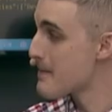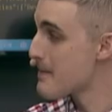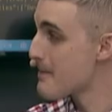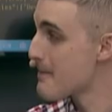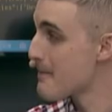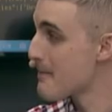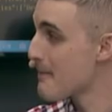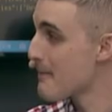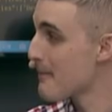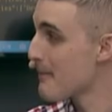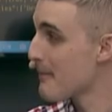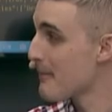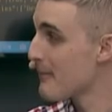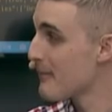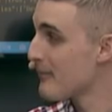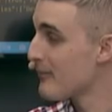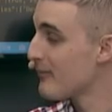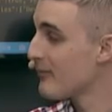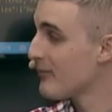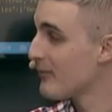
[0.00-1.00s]

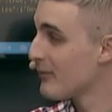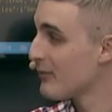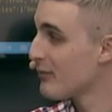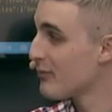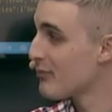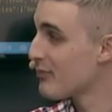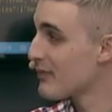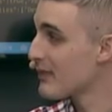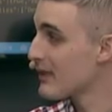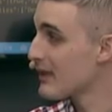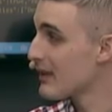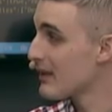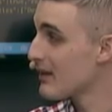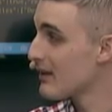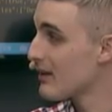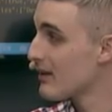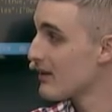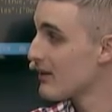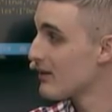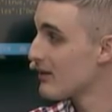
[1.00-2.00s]

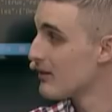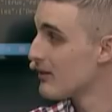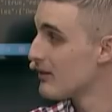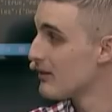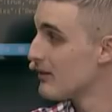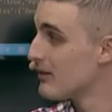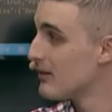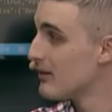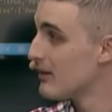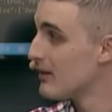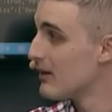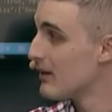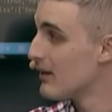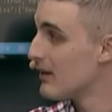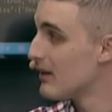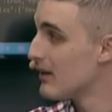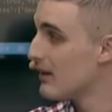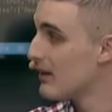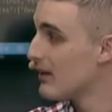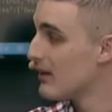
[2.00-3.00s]

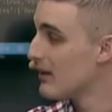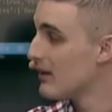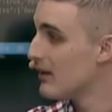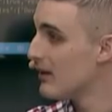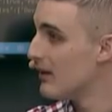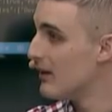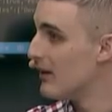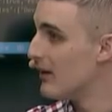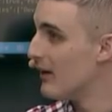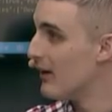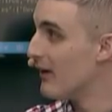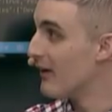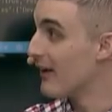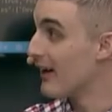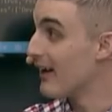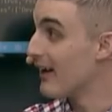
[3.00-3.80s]
[no speech]